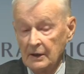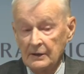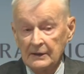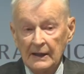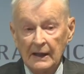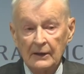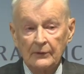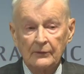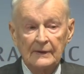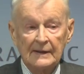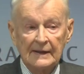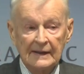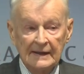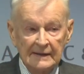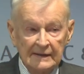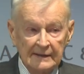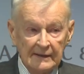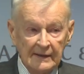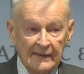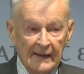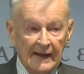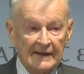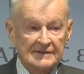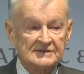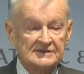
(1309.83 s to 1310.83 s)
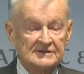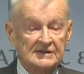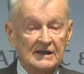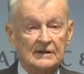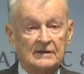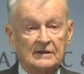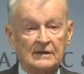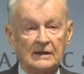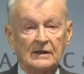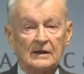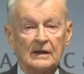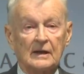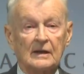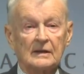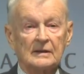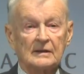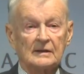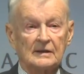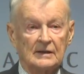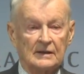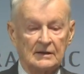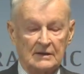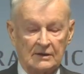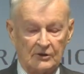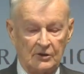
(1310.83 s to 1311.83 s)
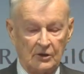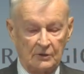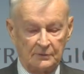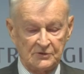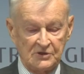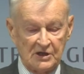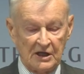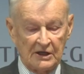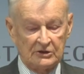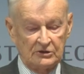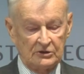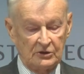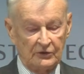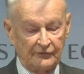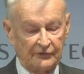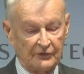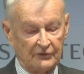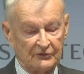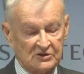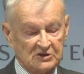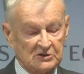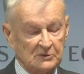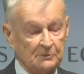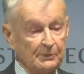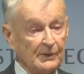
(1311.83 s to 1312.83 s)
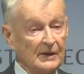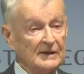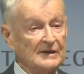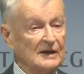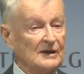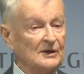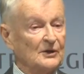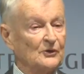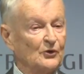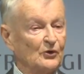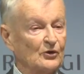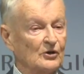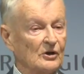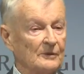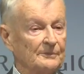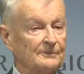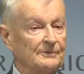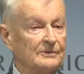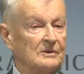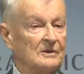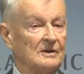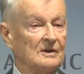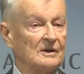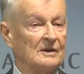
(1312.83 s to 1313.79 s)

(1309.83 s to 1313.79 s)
Now, in that setting, the objective of splitting Europe